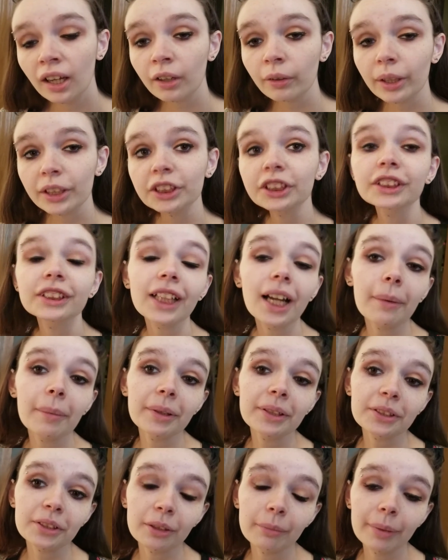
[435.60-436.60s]
Questions,
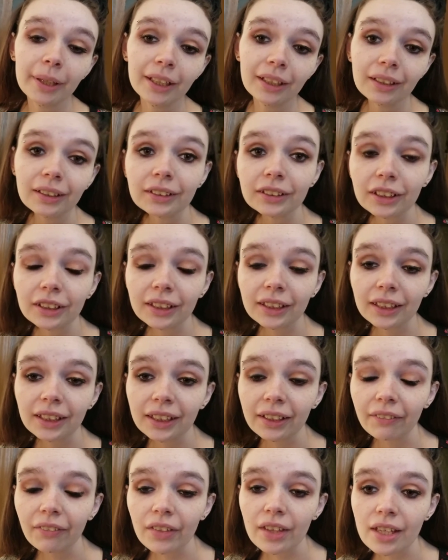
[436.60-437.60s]
comments, or opinions on
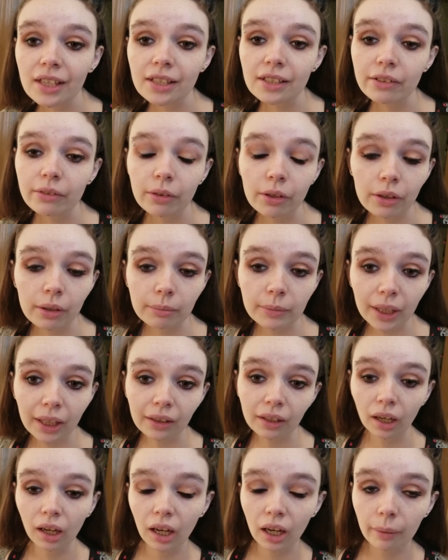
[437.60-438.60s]
any of this, throw them
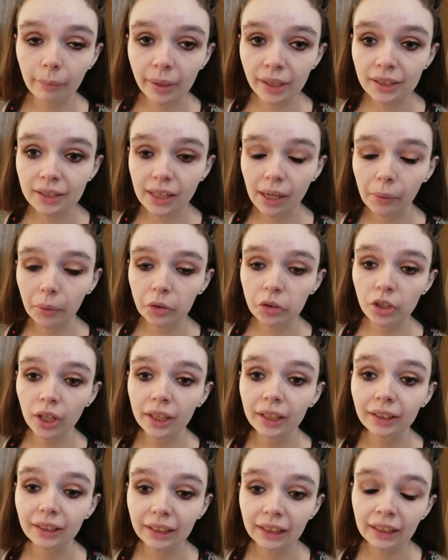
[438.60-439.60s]
down in the comments. I will try
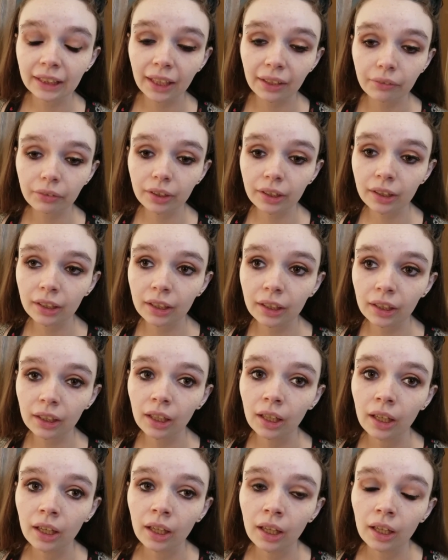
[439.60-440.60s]
to link
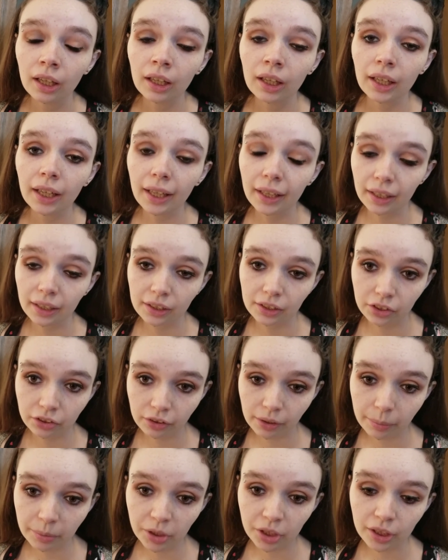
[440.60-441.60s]
everything in the
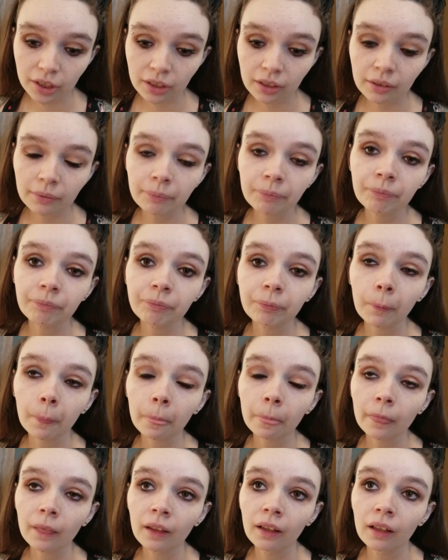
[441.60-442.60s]
description.
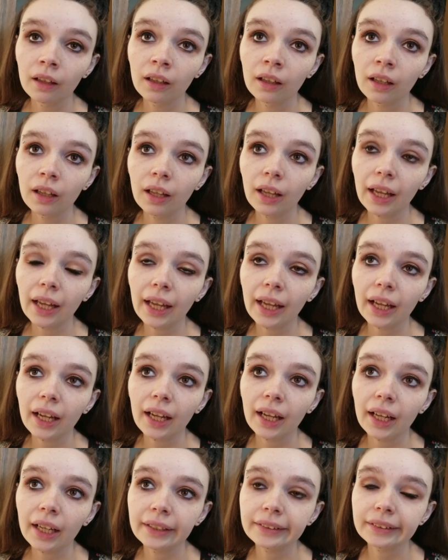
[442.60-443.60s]

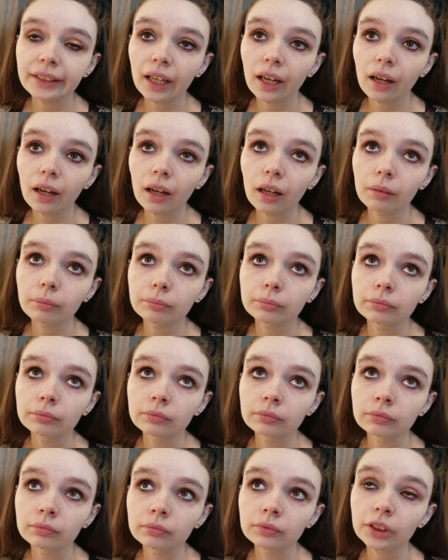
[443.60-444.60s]
And
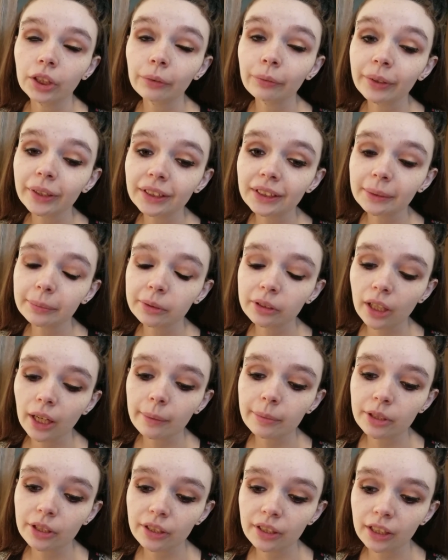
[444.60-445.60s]
don't forget to
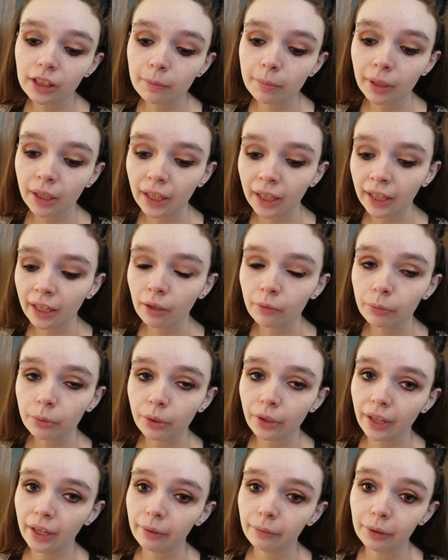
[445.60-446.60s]
subscribe so you can keep an eye out
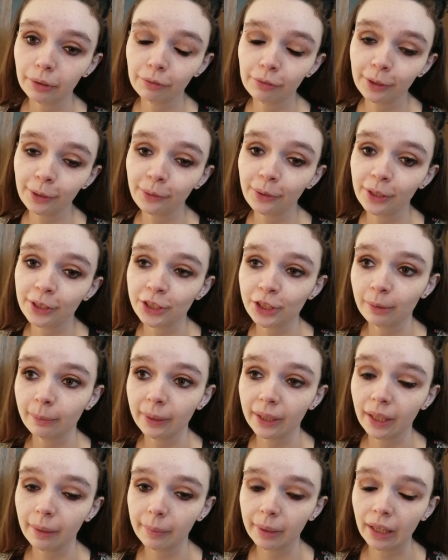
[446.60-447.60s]
for that review that should be
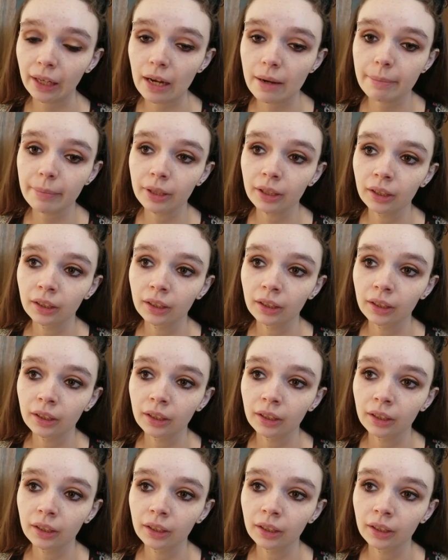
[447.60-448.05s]
coming up